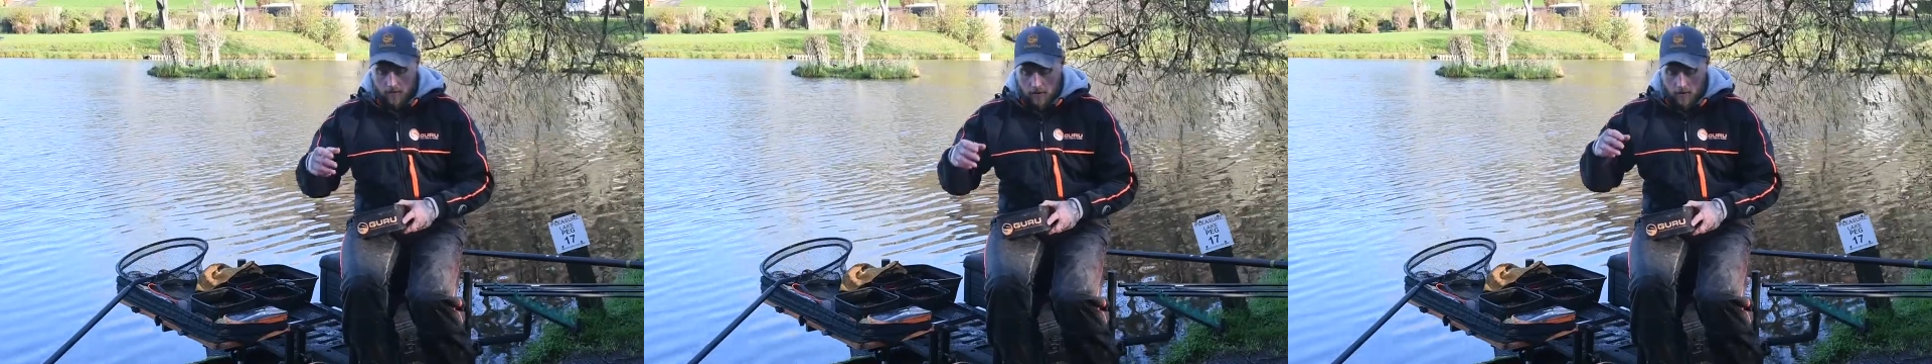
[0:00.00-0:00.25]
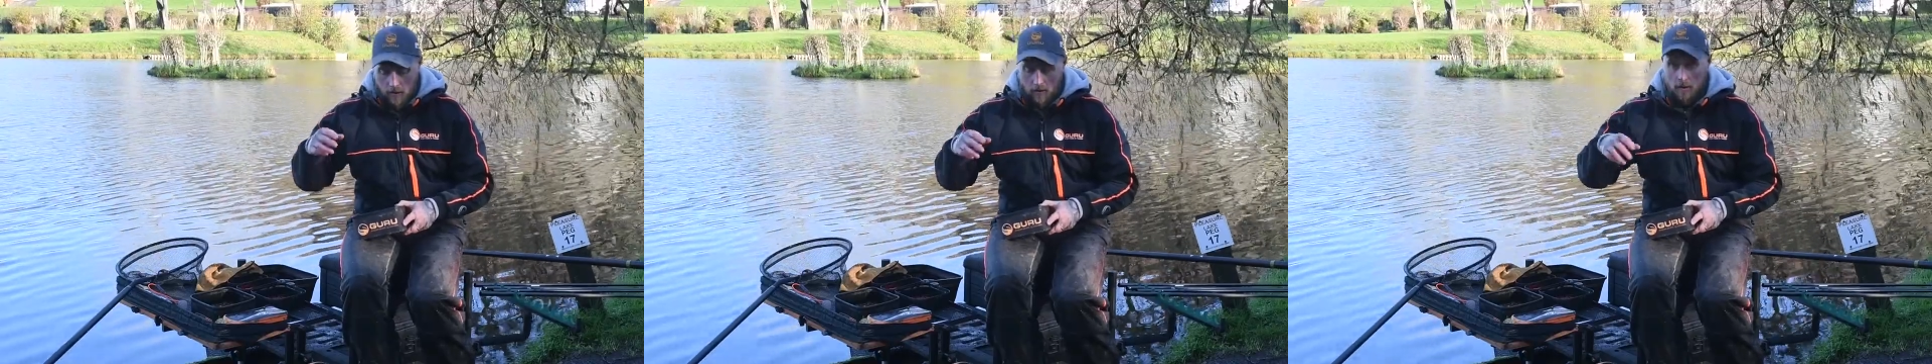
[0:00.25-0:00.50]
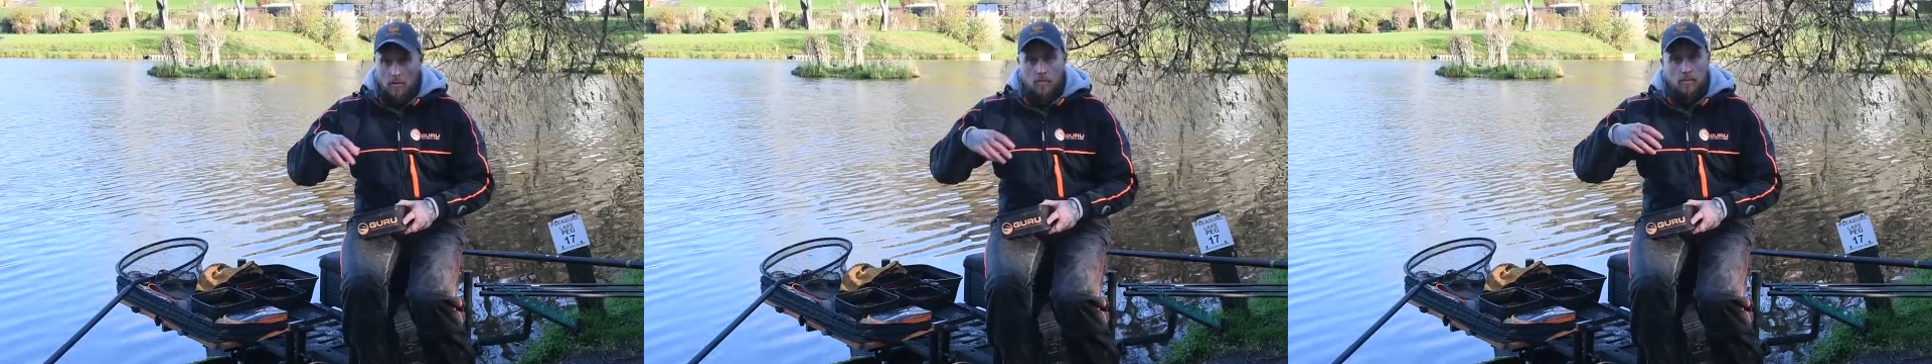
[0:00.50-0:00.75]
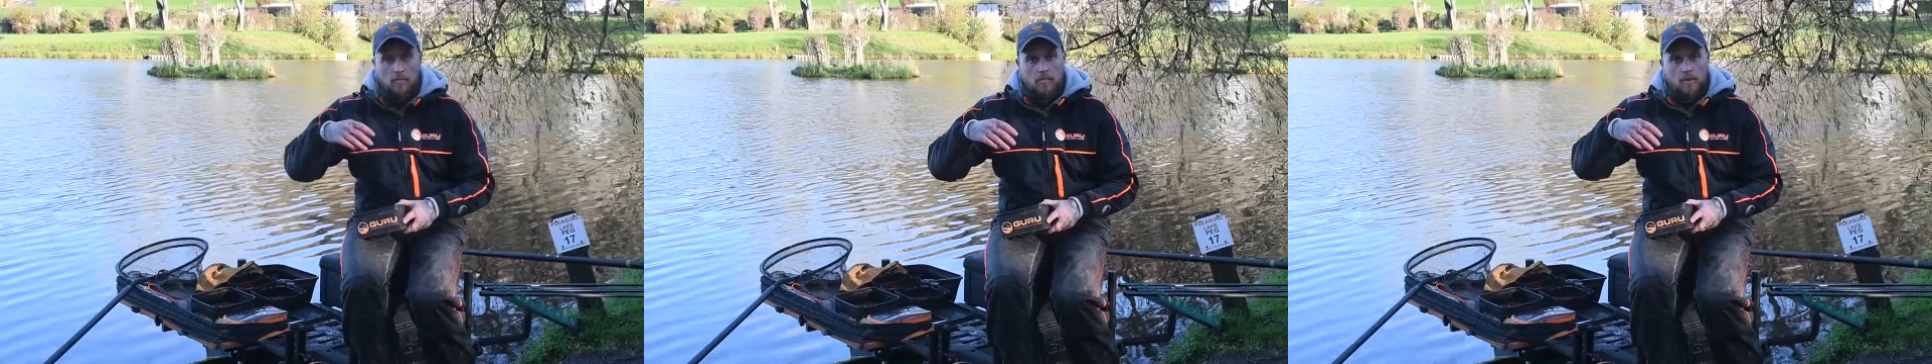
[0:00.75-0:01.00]
So
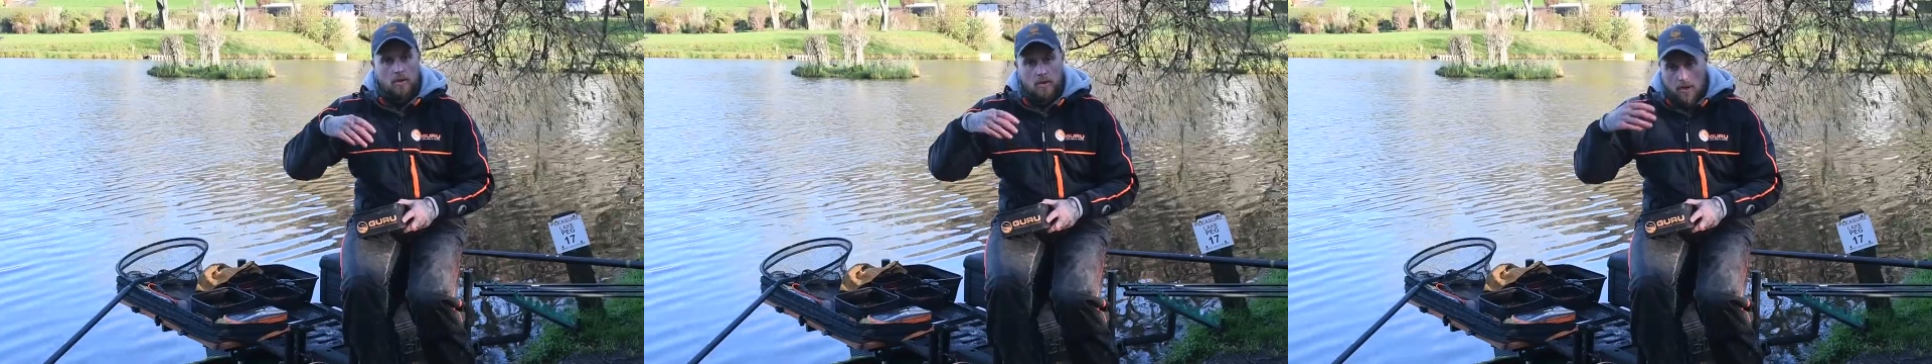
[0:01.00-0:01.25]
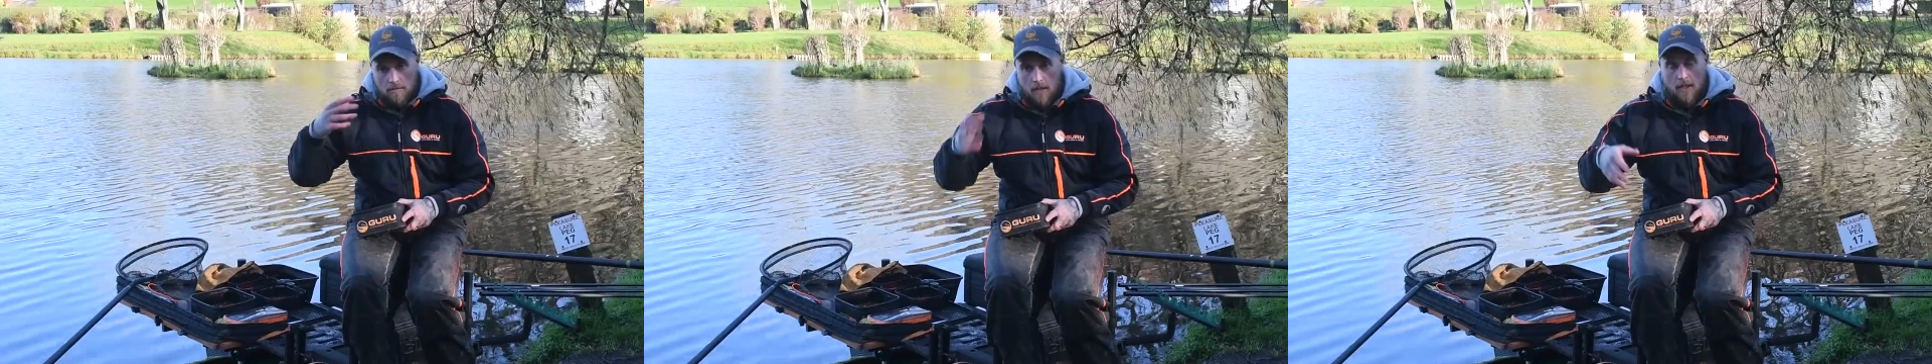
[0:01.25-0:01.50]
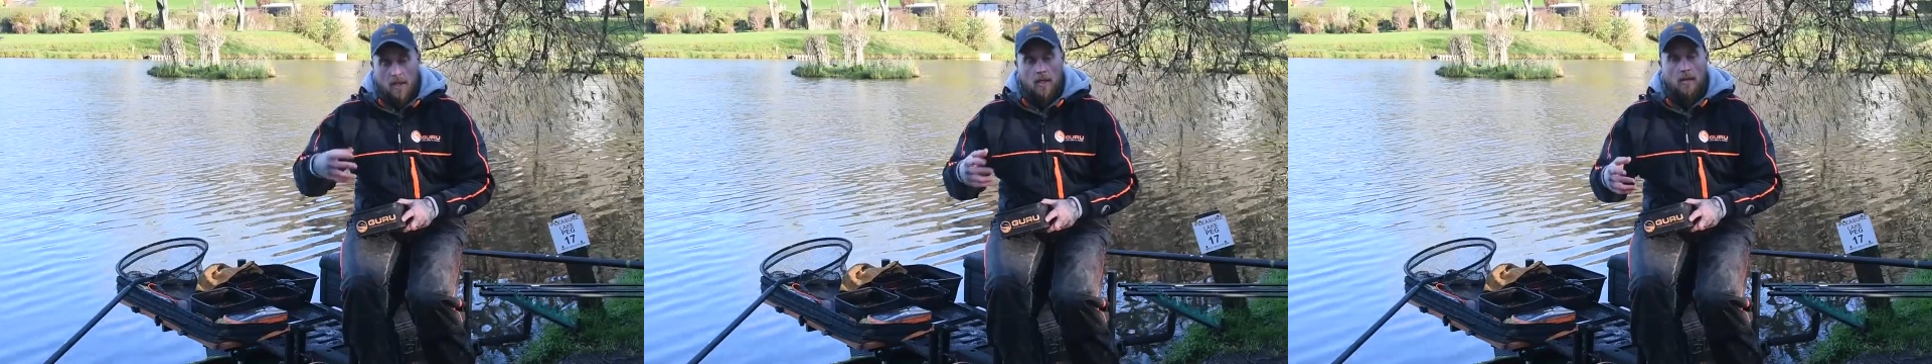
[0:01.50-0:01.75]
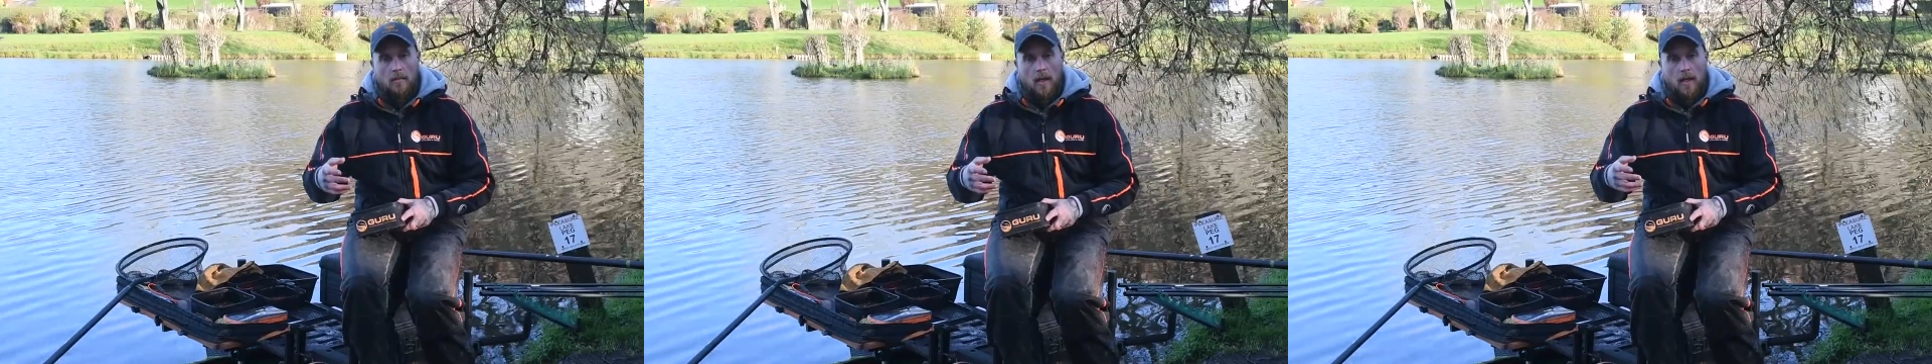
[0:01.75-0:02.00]
you just mix
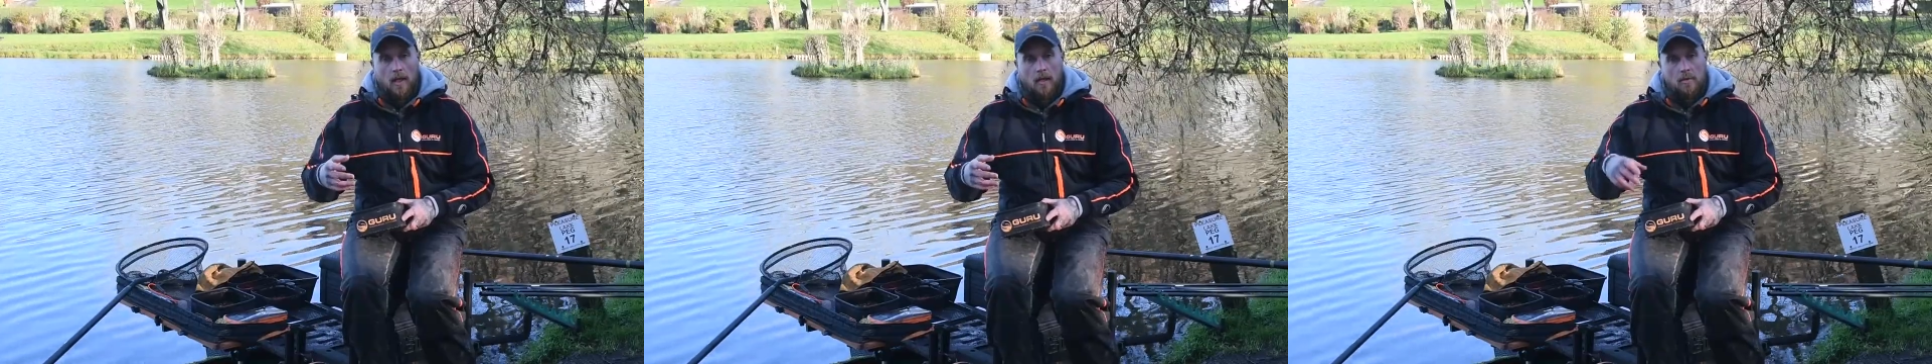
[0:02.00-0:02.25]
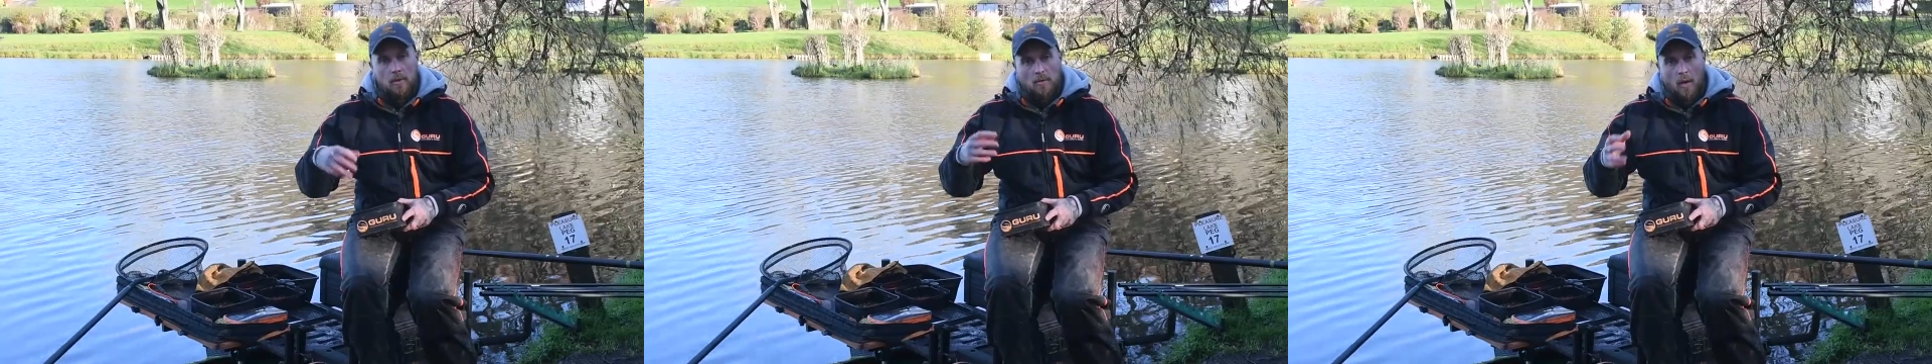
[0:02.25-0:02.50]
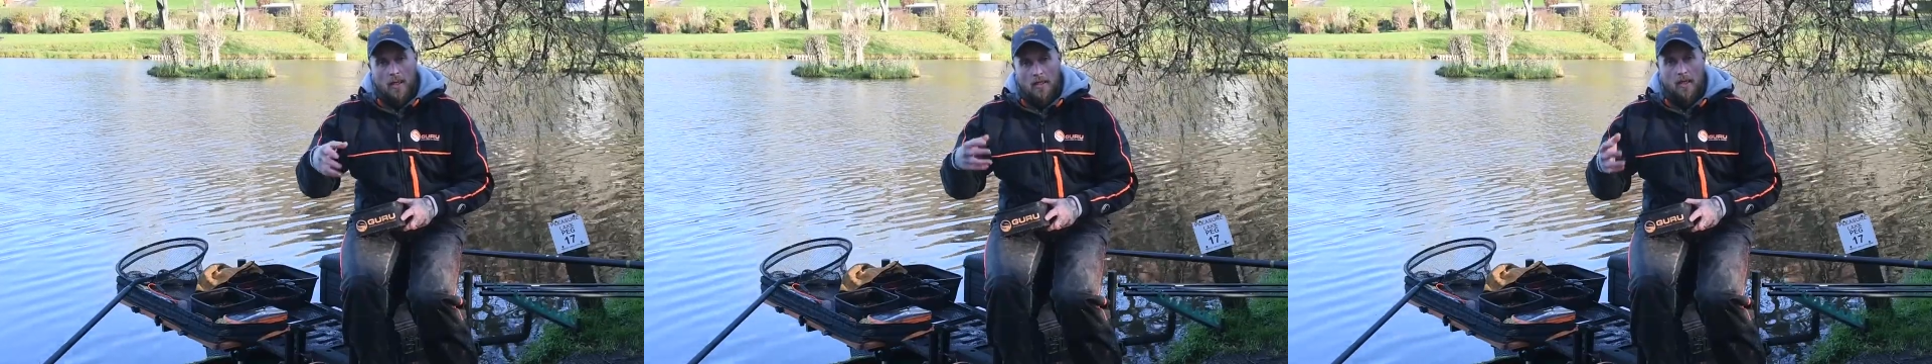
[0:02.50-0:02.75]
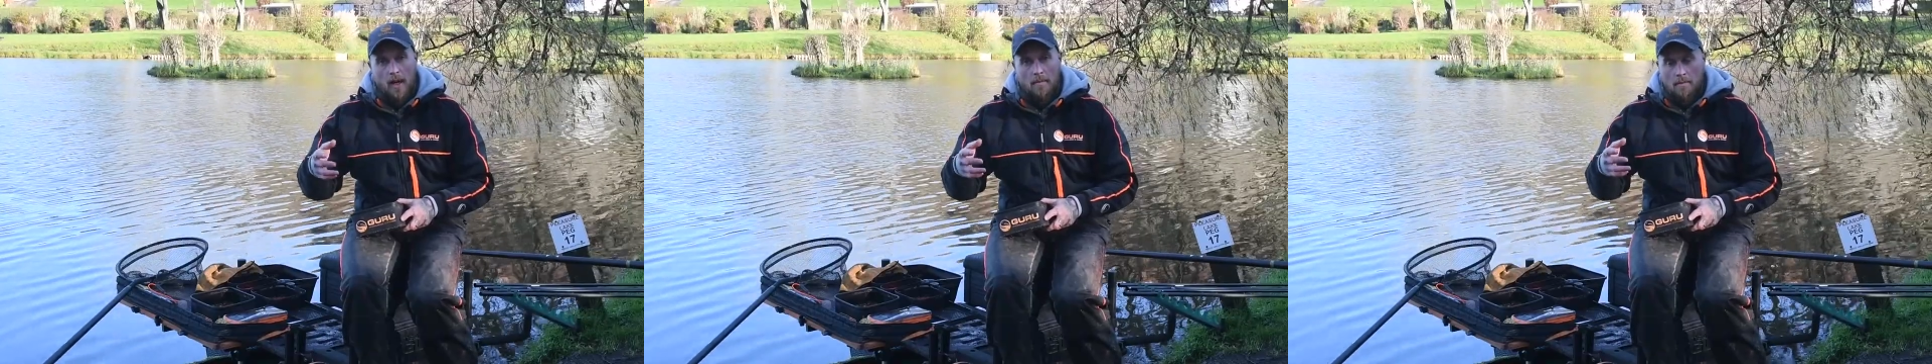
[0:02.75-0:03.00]
in a bucket so it's
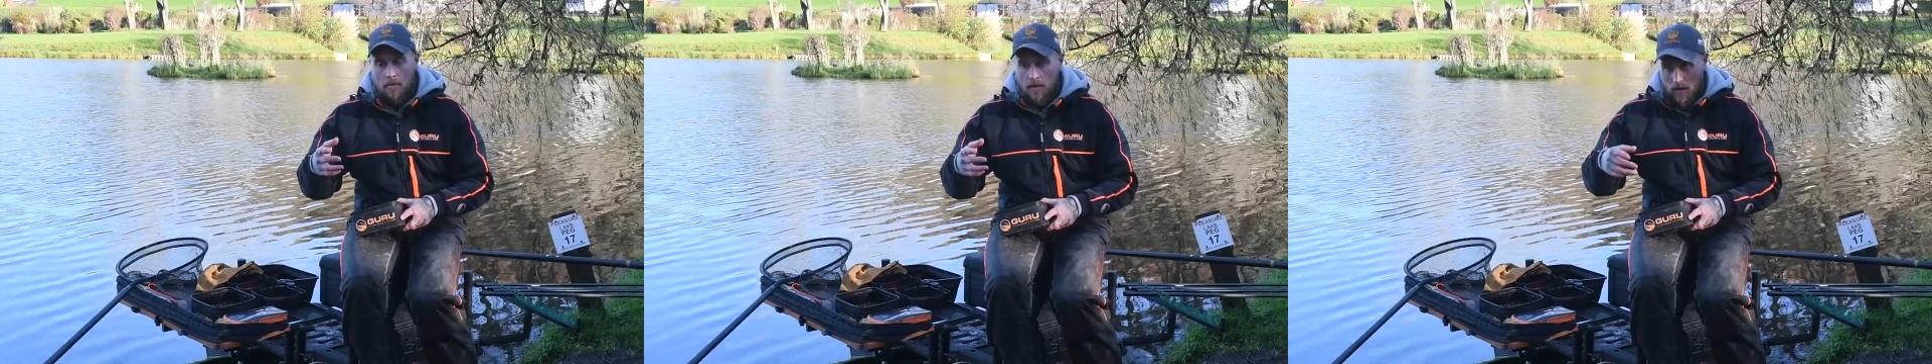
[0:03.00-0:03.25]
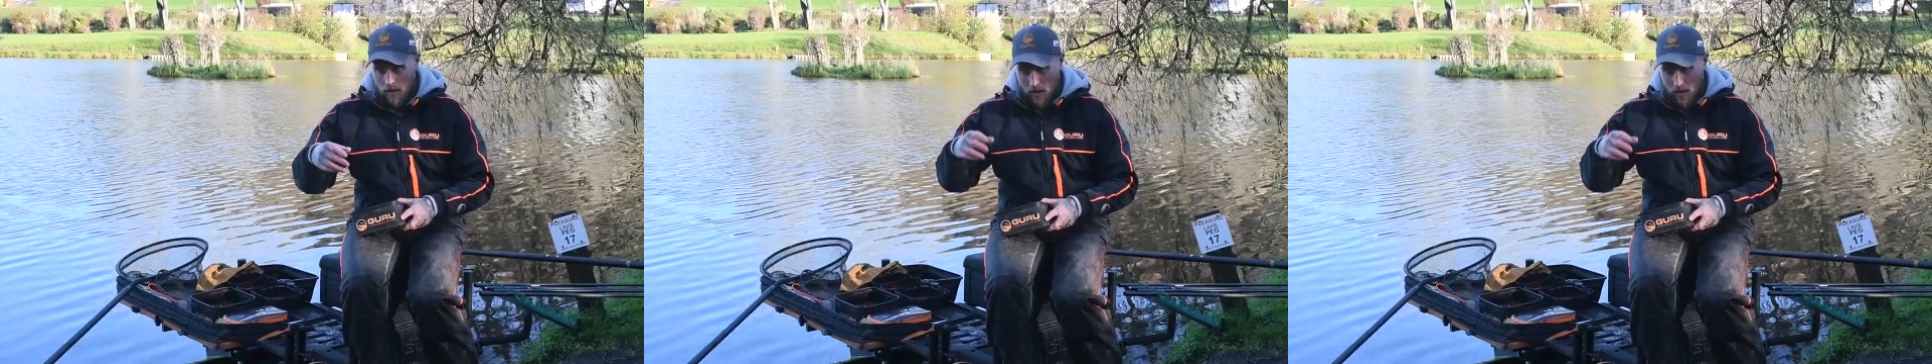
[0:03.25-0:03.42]
quite damp.